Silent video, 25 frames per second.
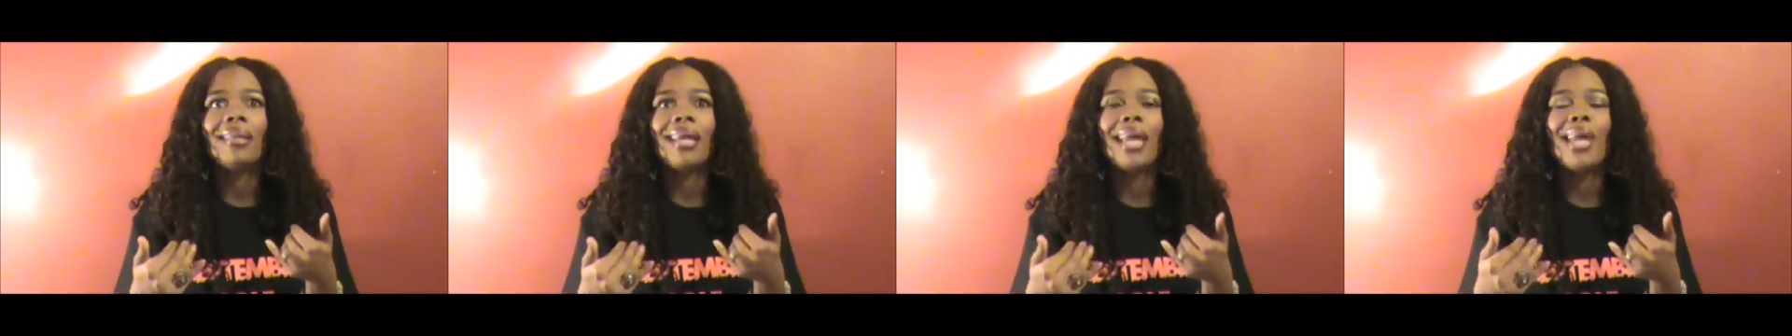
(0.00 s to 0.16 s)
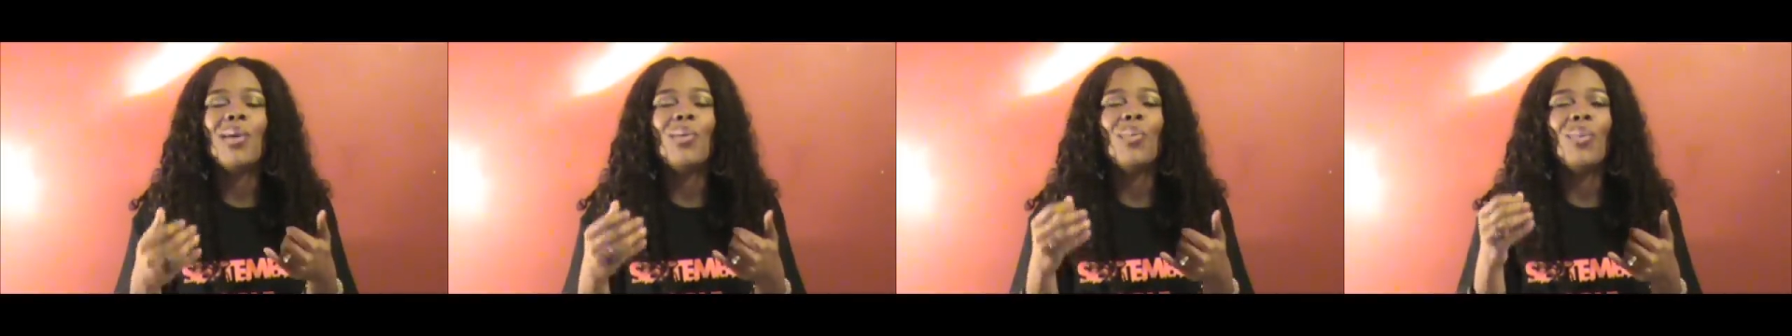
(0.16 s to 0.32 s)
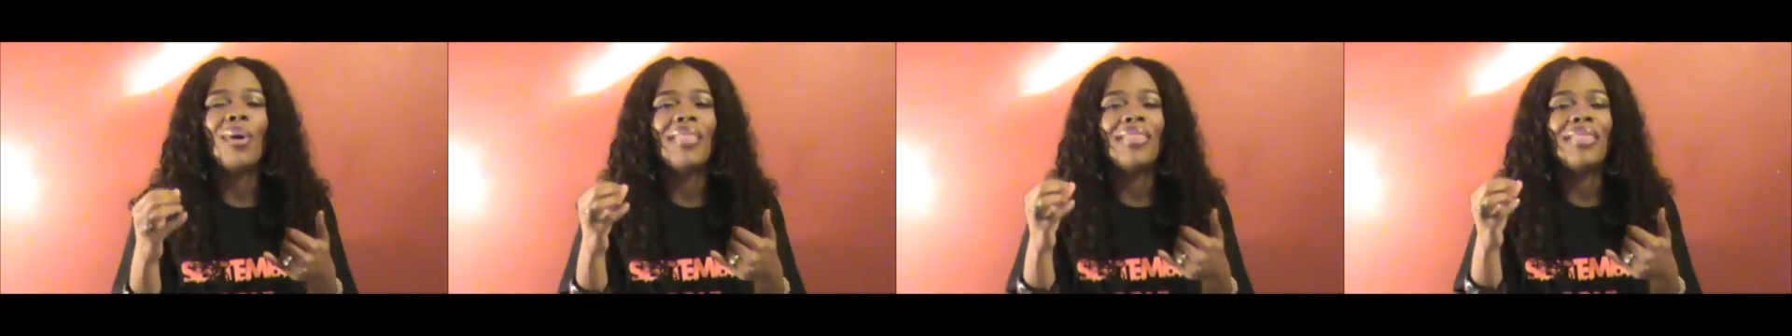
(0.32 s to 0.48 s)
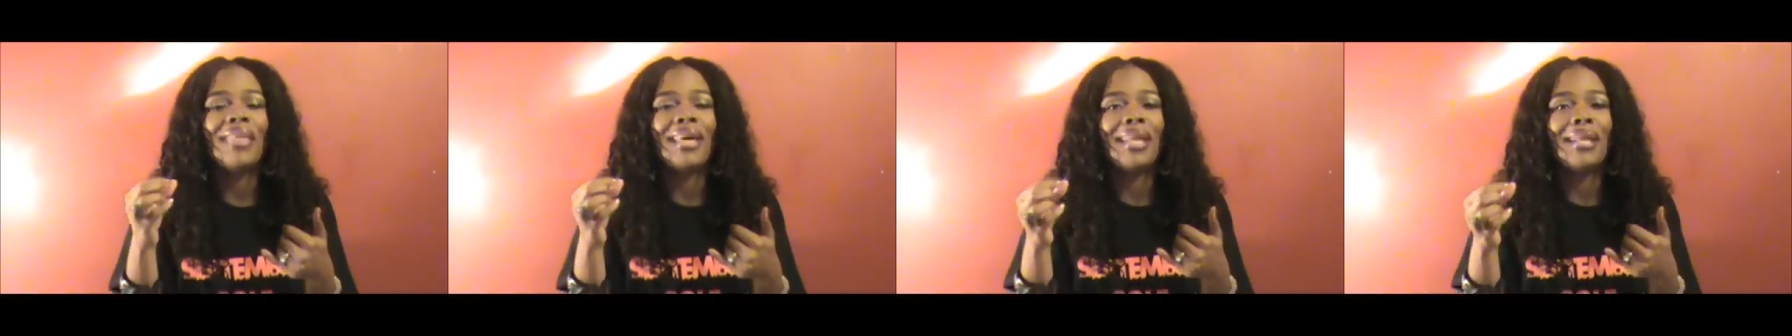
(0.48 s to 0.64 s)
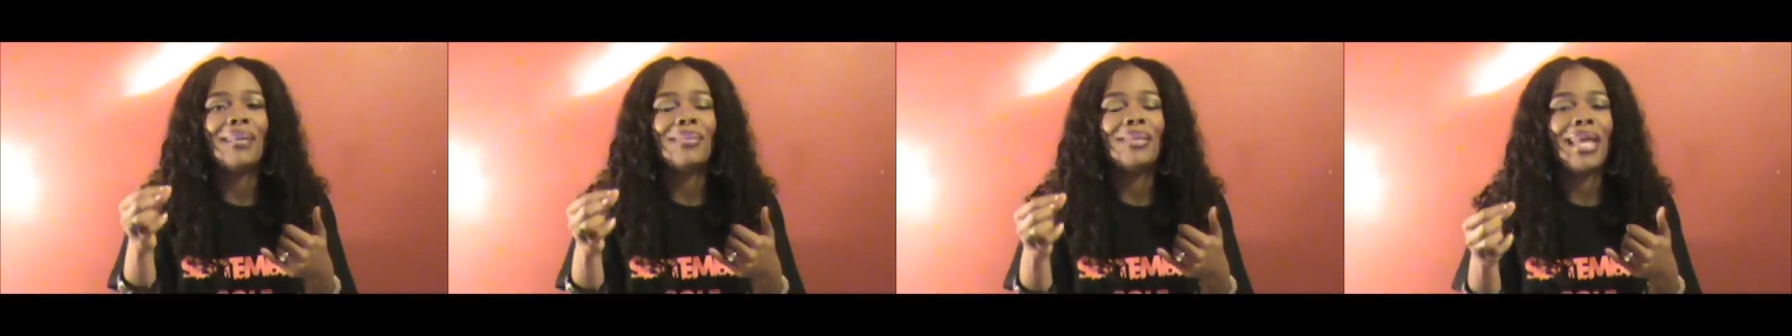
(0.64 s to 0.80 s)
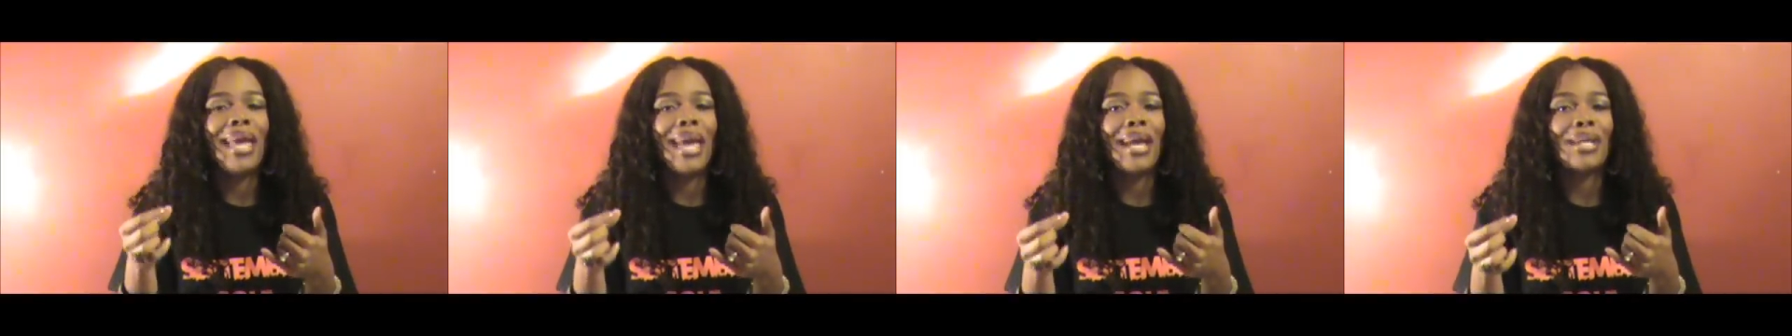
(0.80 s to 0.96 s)
he went
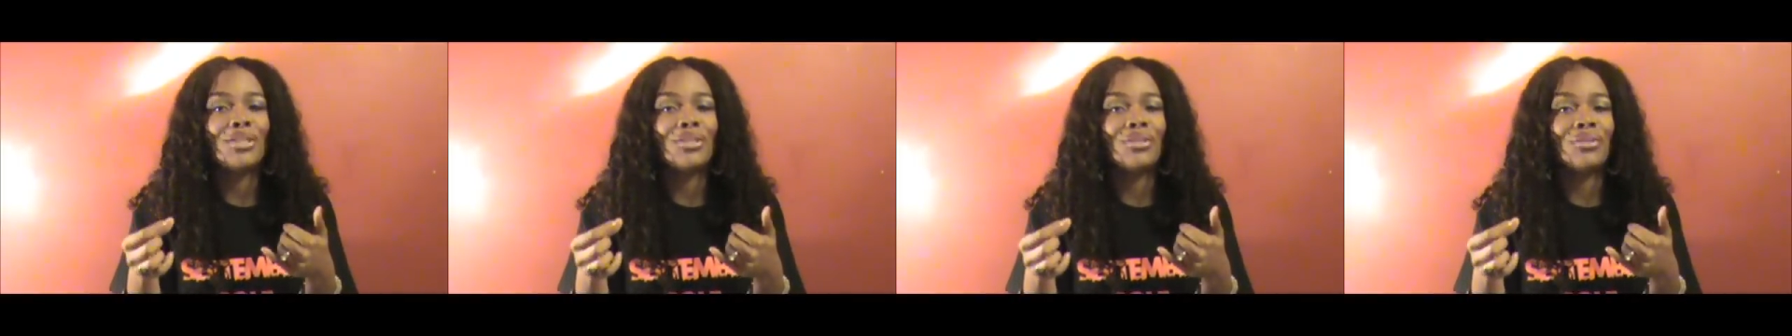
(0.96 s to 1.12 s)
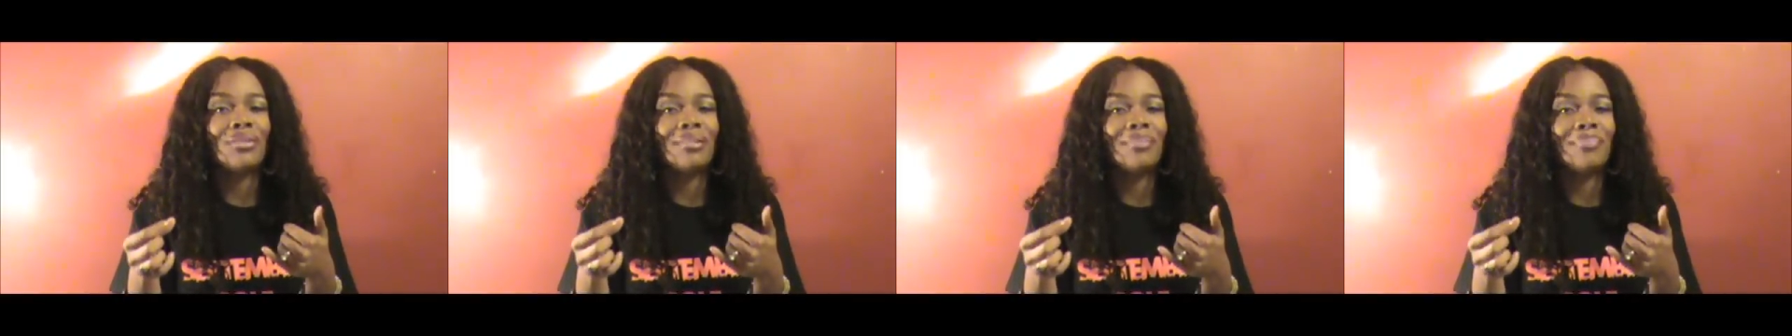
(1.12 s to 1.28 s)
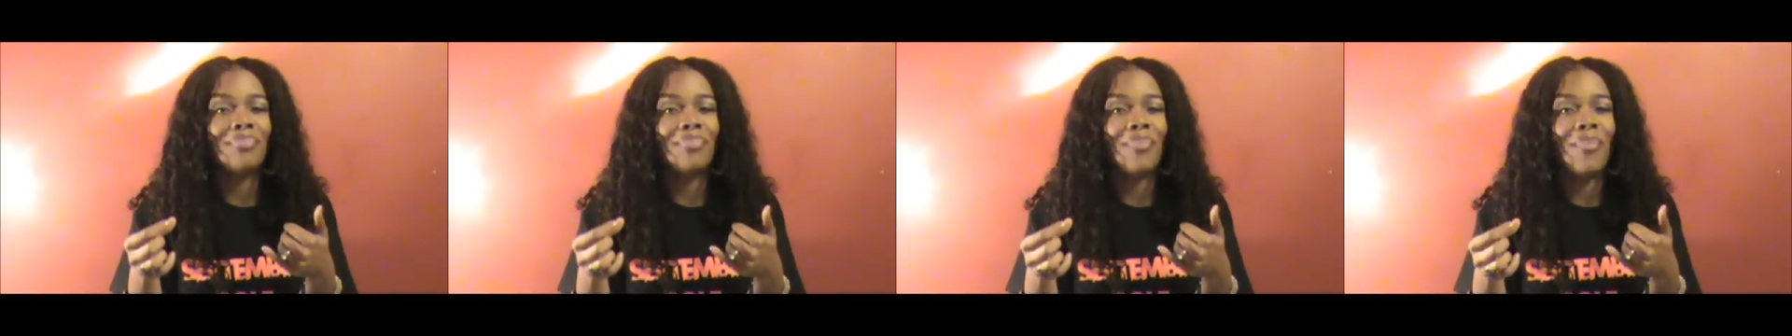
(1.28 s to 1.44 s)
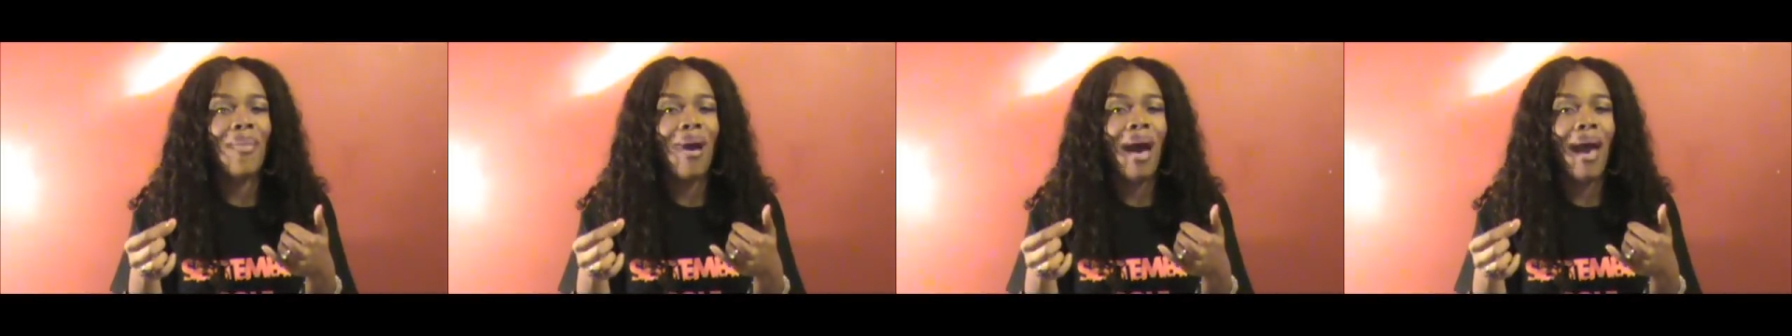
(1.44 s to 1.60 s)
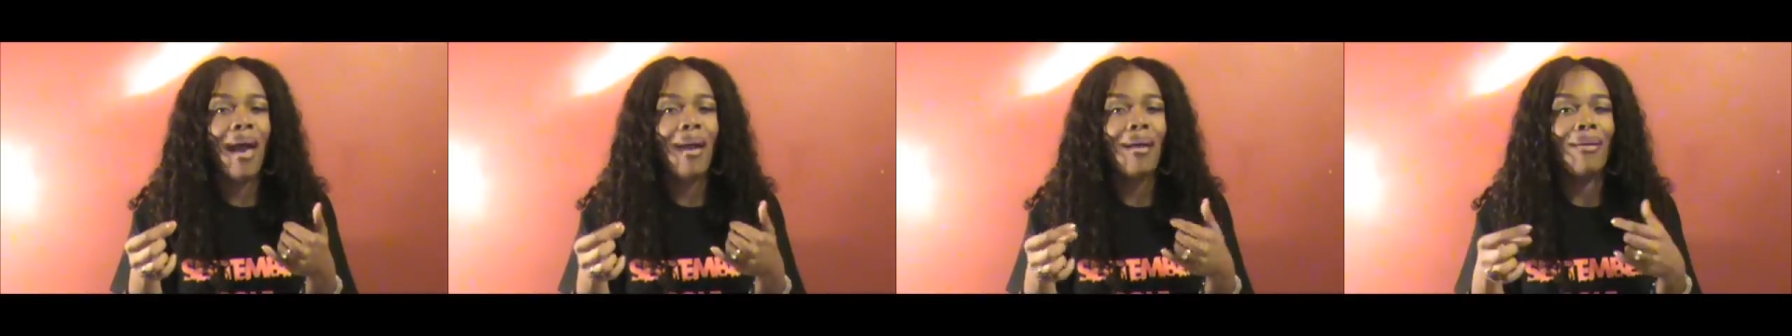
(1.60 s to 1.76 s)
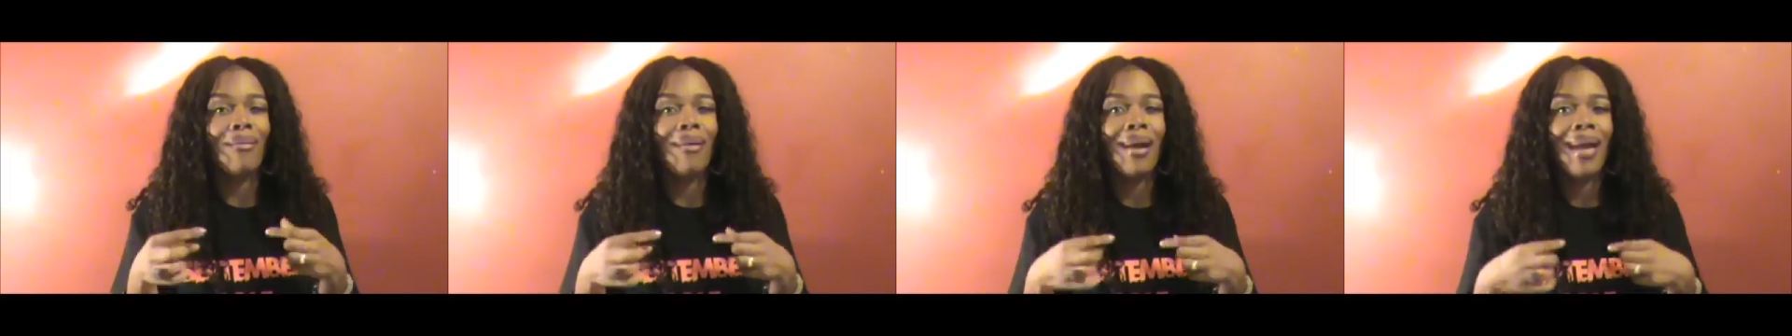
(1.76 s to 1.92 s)
that extra
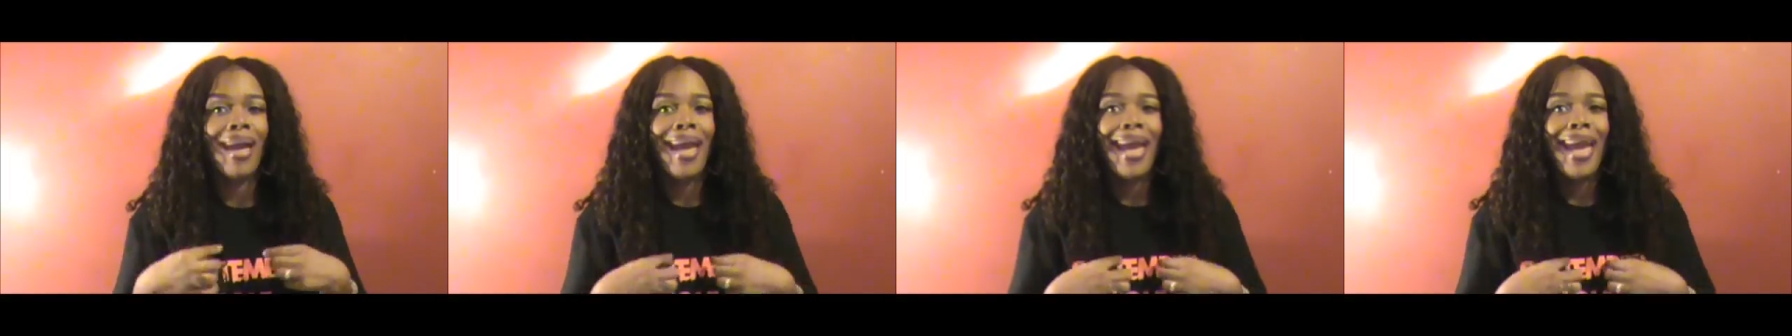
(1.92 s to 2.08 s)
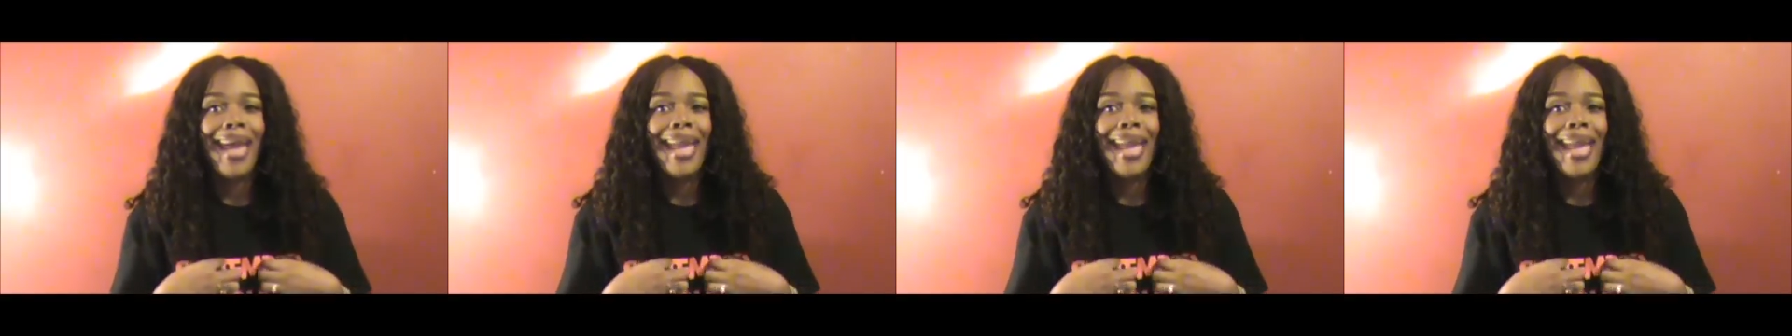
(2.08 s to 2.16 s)
mile.